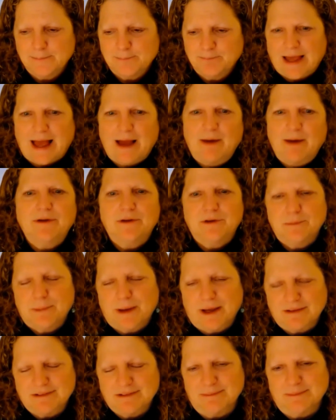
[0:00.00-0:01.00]
How can you
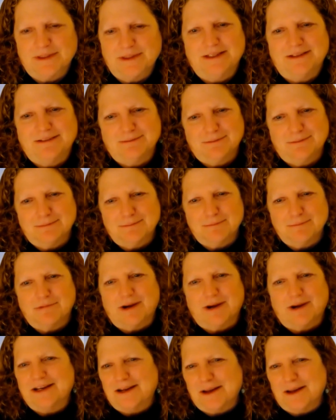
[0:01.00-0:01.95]
possibly write